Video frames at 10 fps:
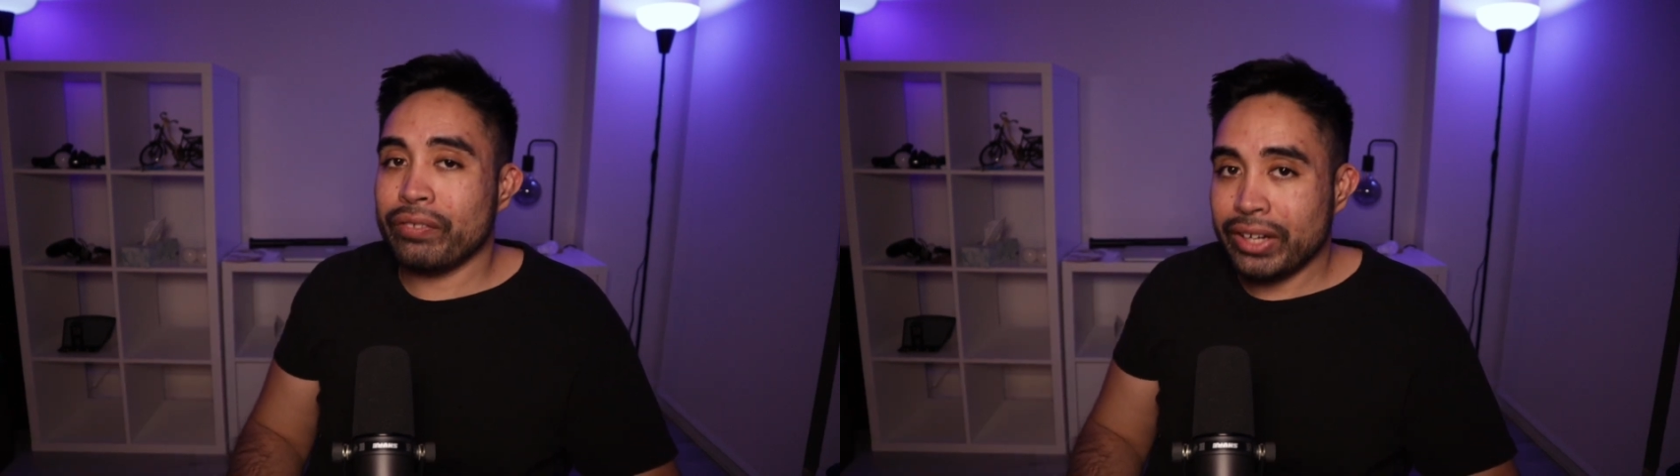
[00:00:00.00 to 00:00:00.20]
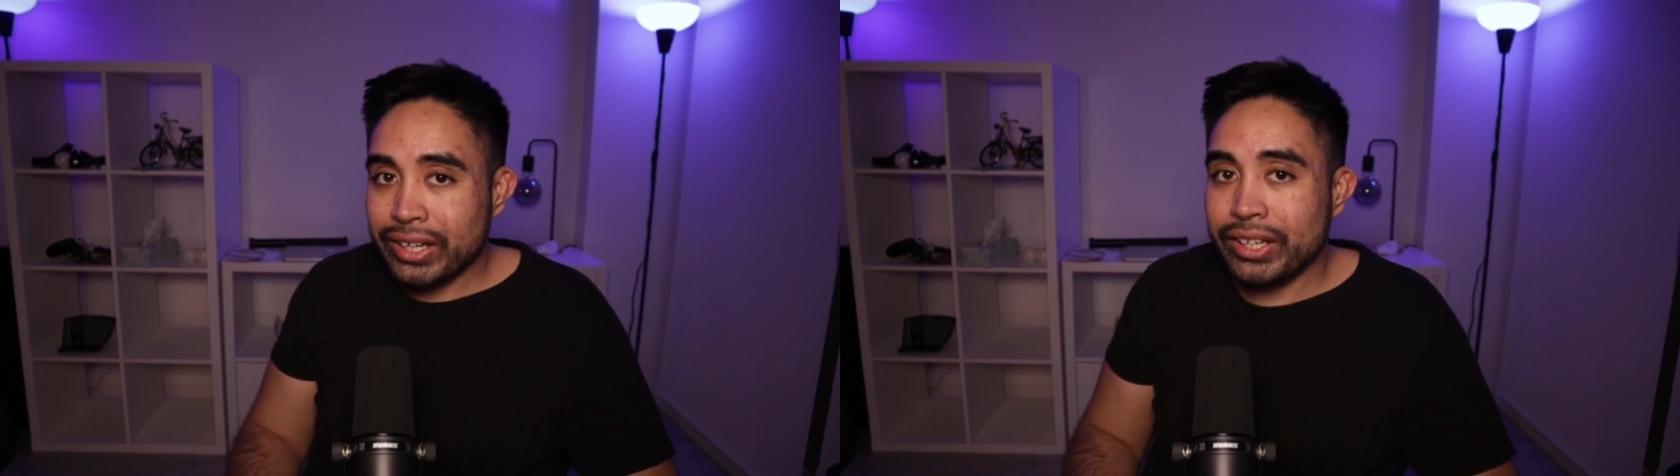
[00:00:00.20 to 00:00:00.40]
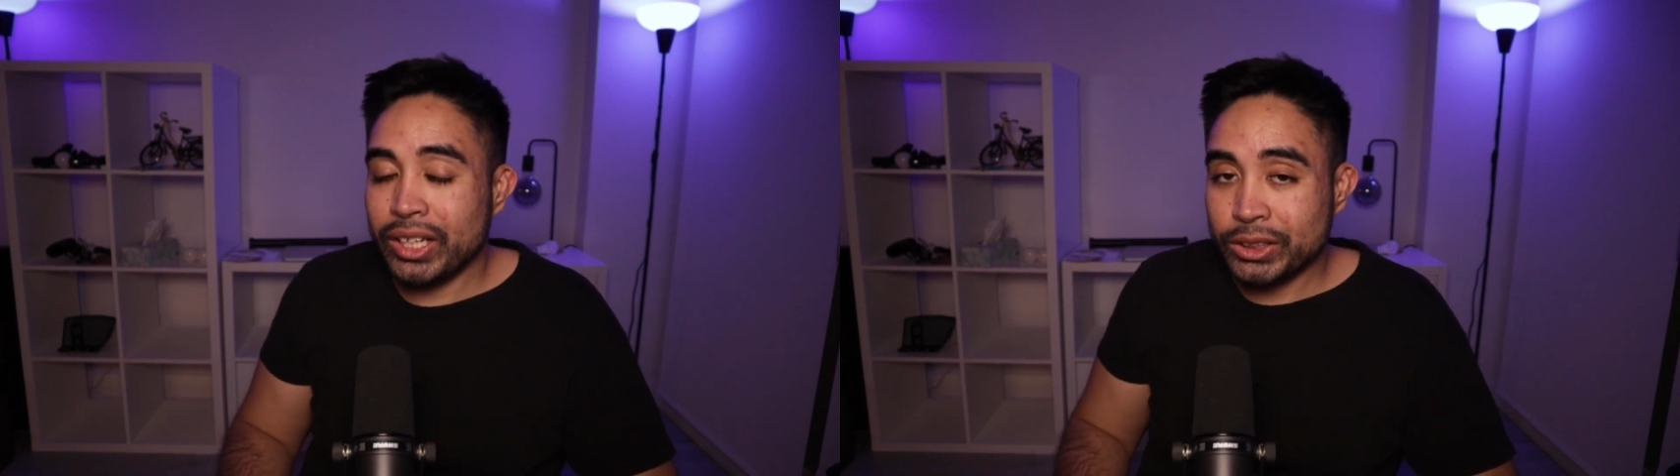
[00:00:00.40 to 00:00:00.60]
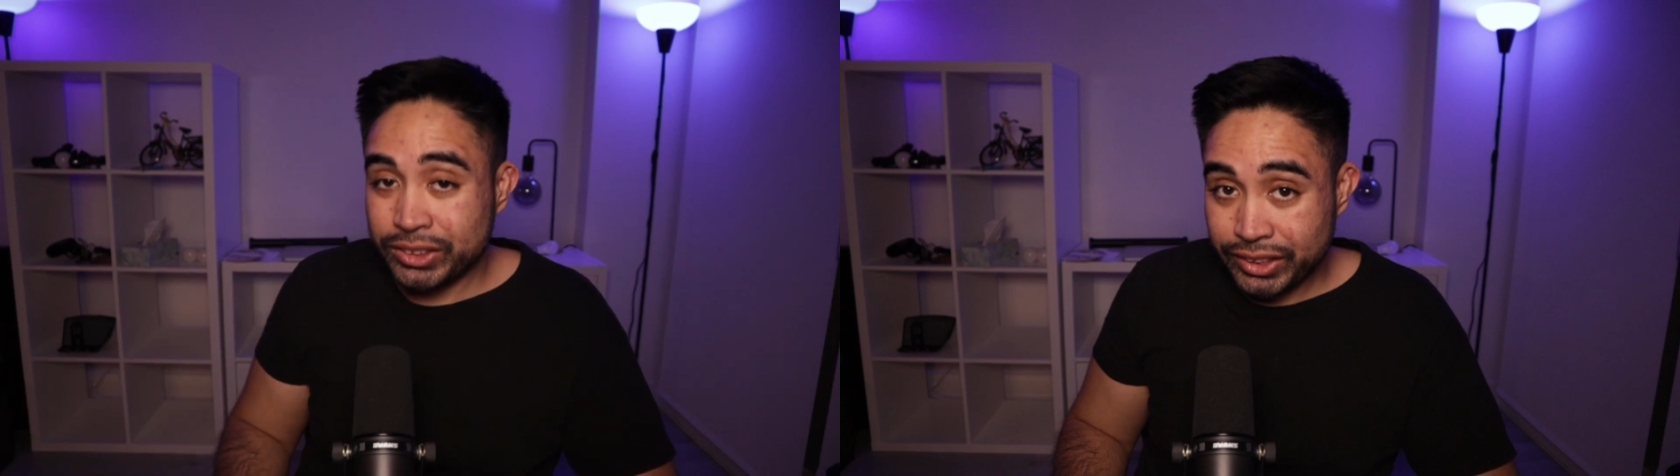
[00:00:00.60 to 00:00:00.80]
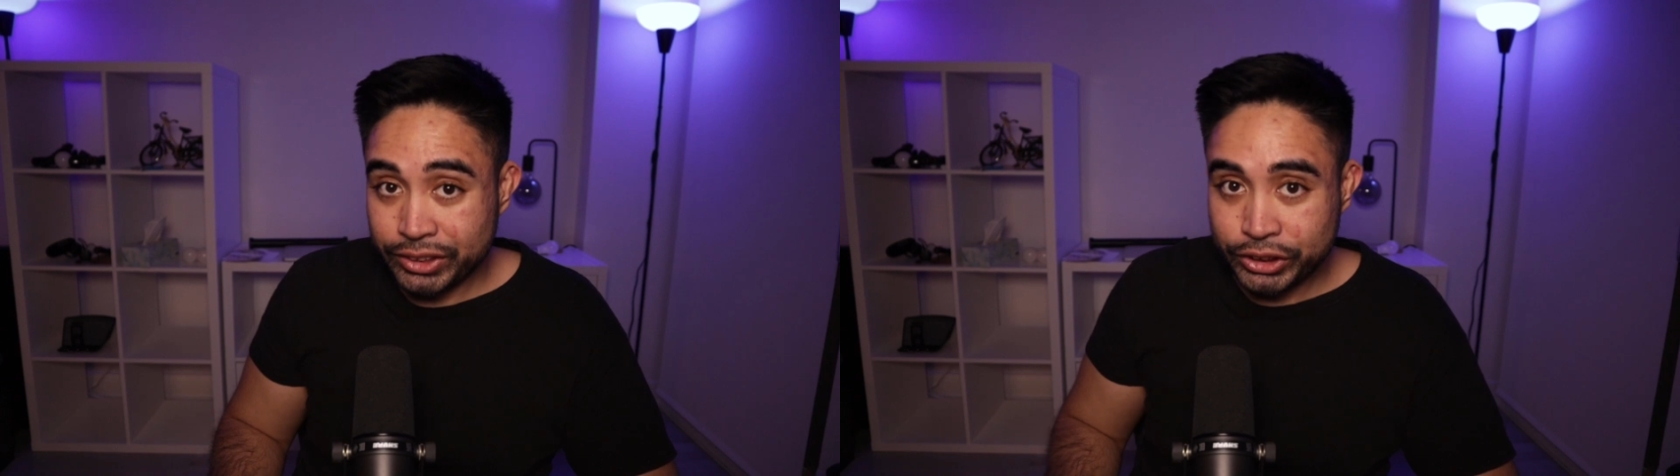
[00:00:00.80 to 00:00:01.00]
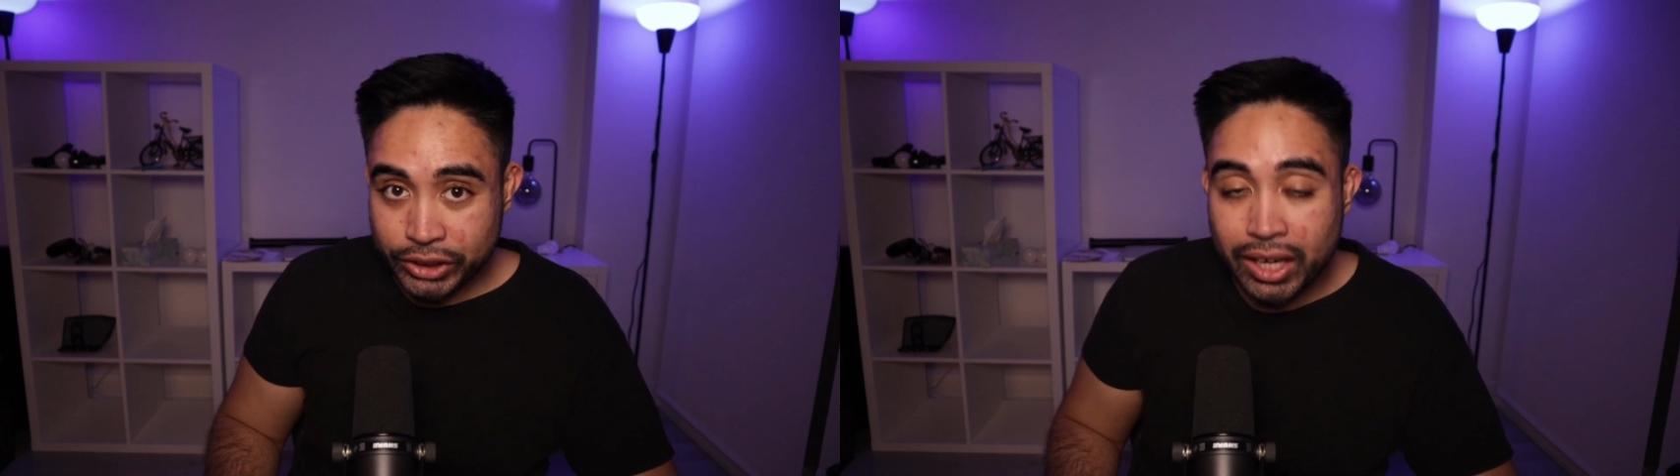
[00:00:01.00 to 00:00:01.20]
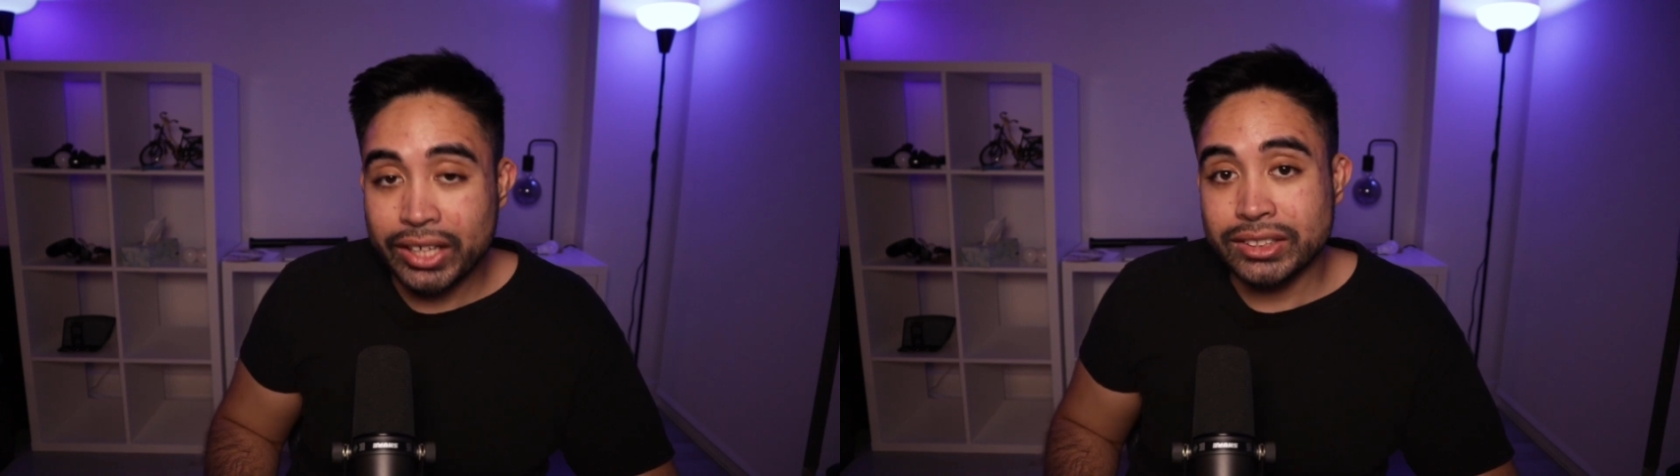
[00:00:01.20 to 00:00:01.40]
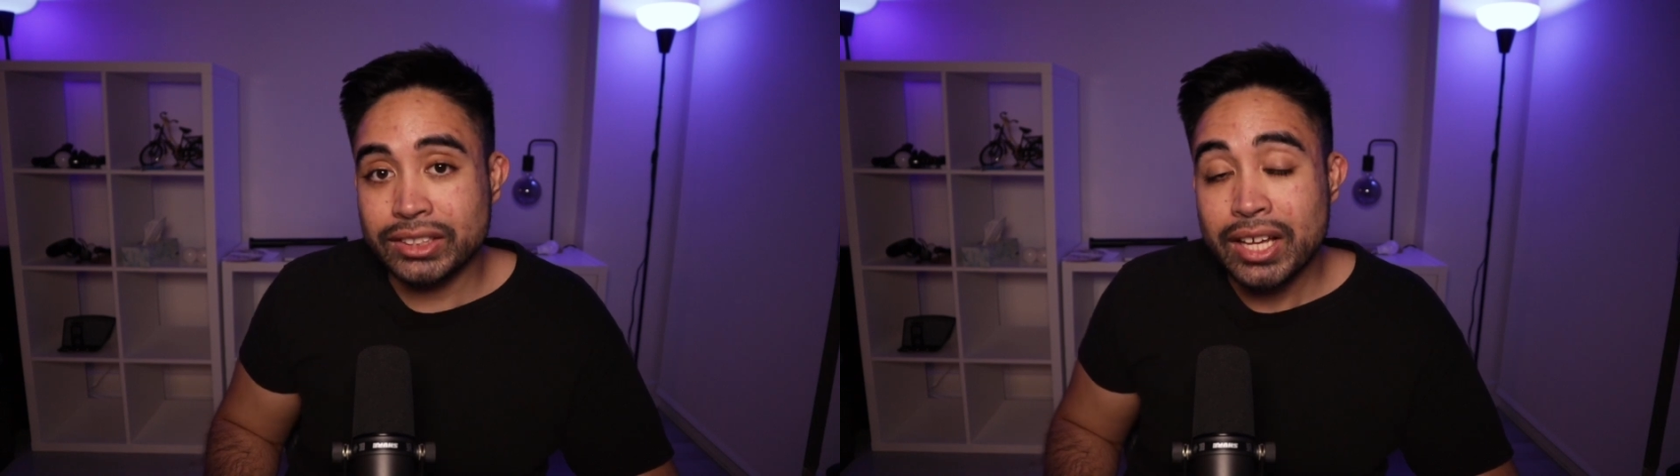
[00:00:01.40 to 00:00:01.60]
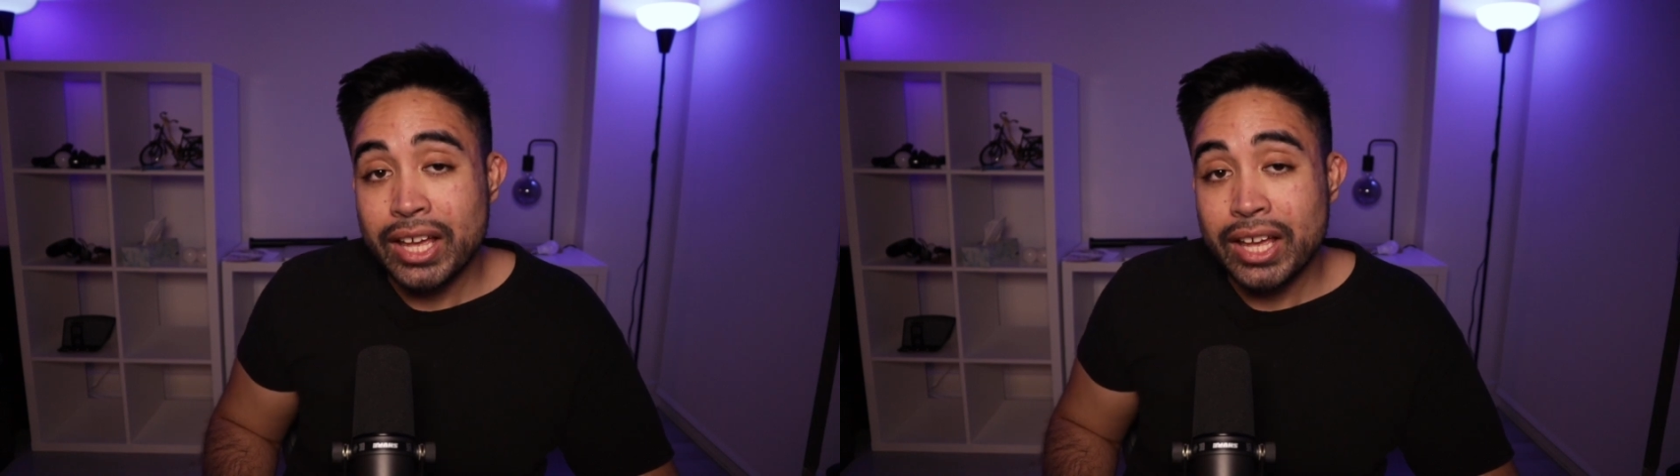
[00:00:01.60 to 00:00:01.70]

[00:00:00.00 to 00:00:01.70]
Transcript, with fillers: ADHD shines.